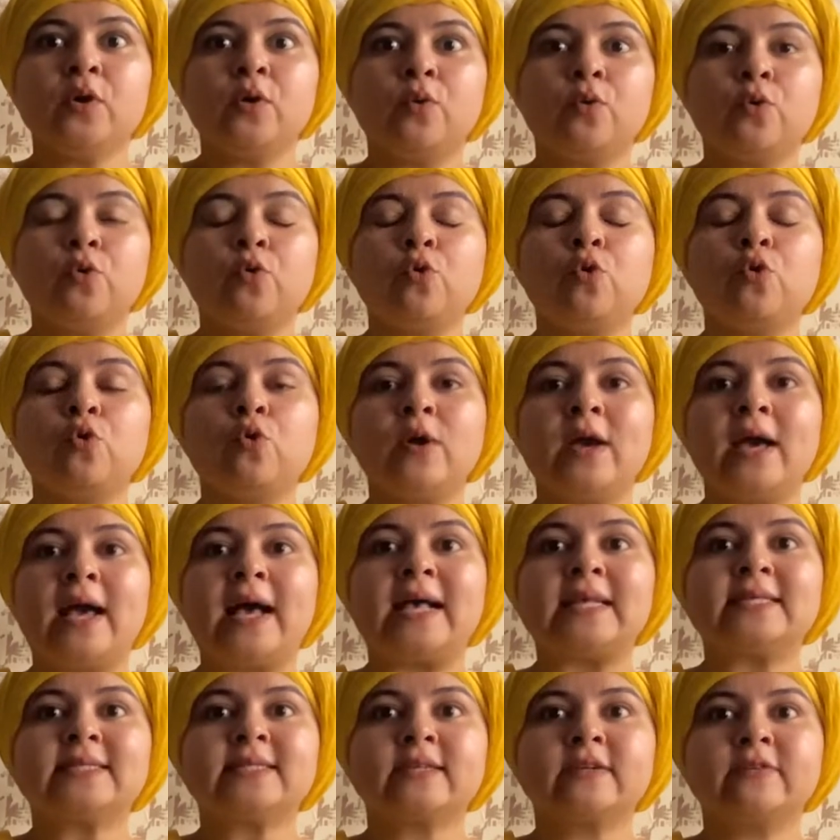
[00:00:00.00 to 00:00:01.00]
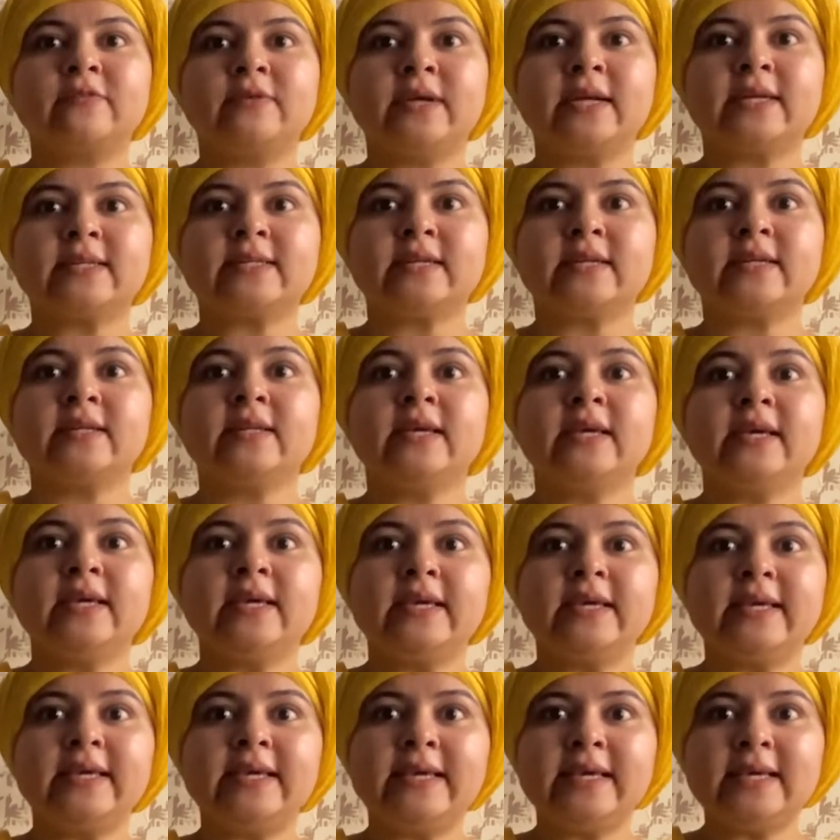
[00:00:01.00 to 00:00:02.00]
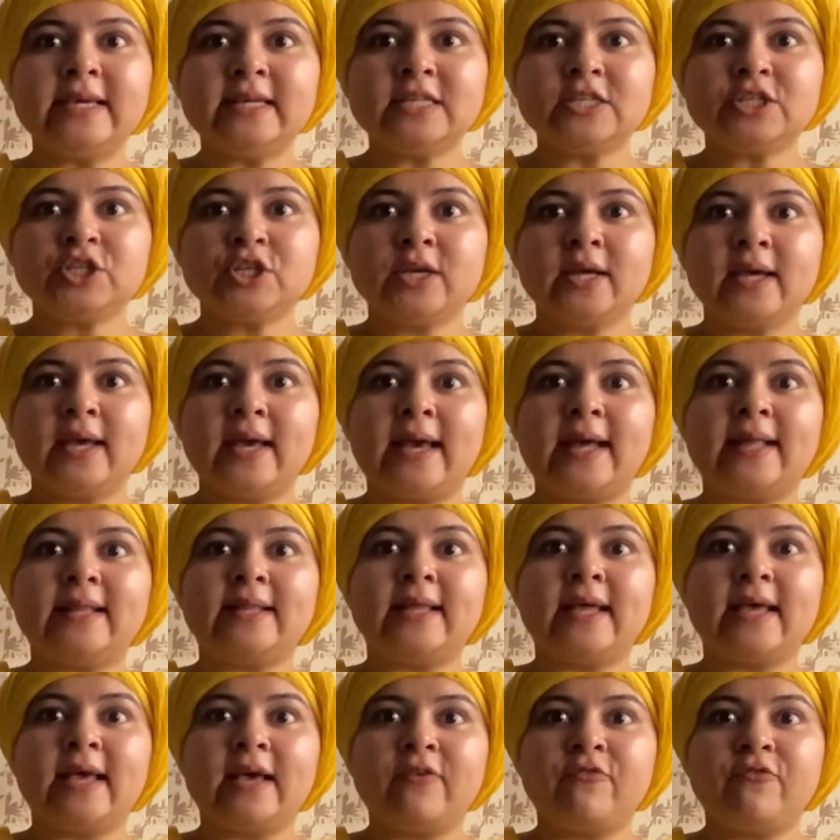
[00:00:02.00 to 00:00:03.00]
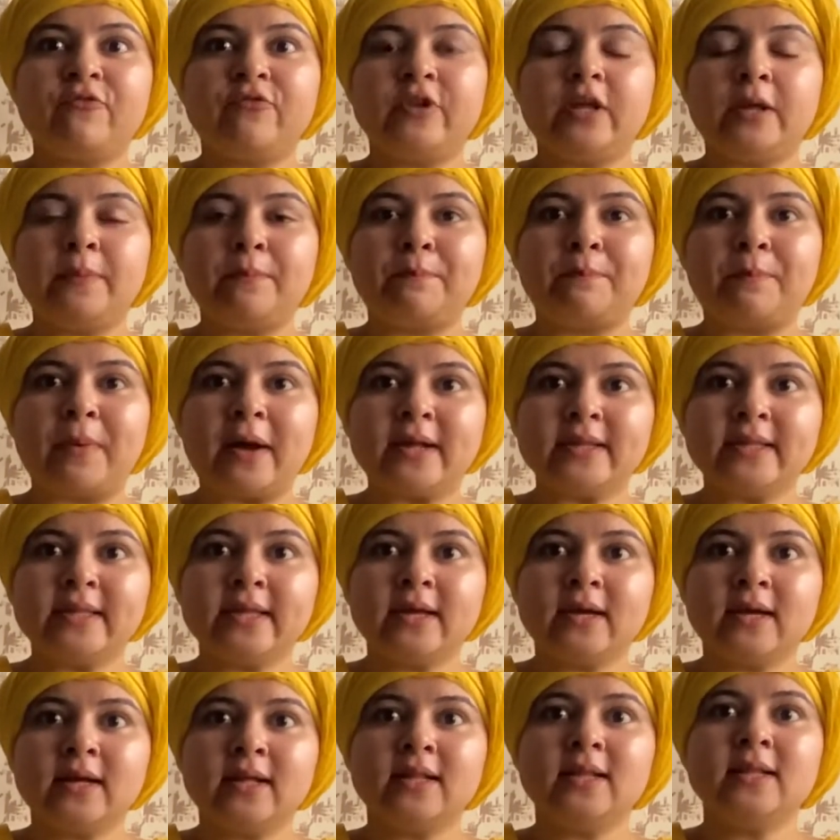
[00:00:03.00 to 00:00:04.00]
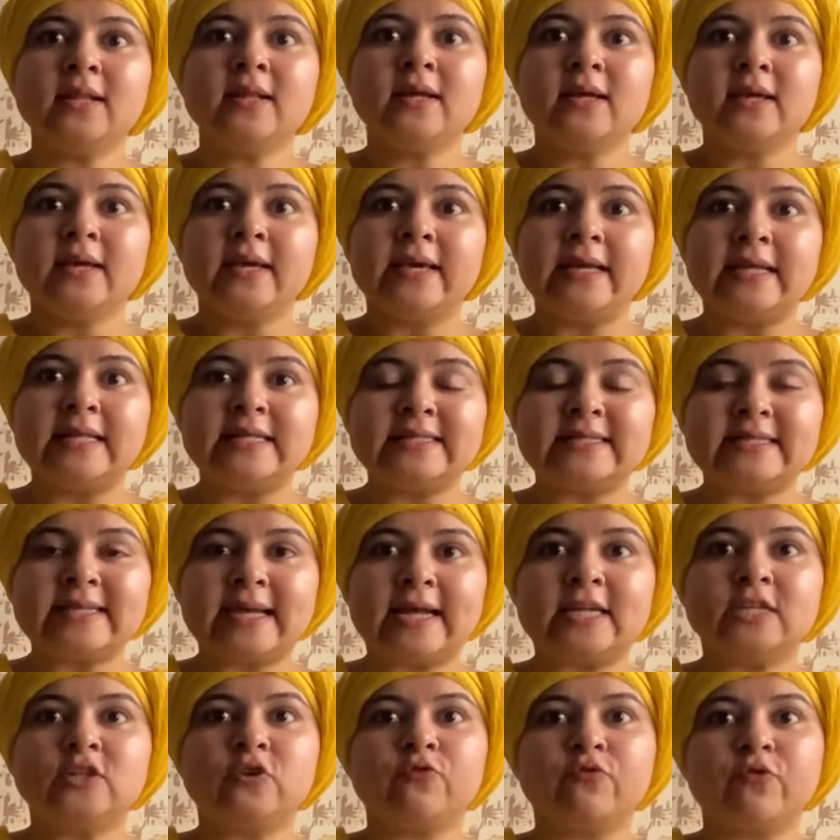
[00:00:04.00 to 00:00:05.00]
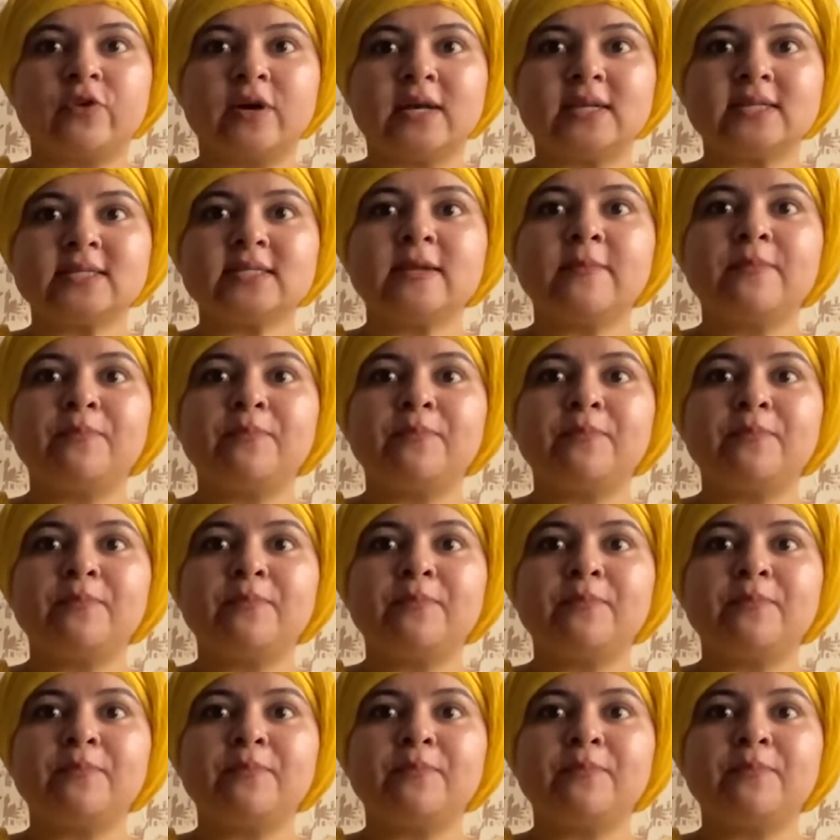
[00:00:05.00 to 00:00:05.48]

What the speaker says: who has created each and every particle inside of us,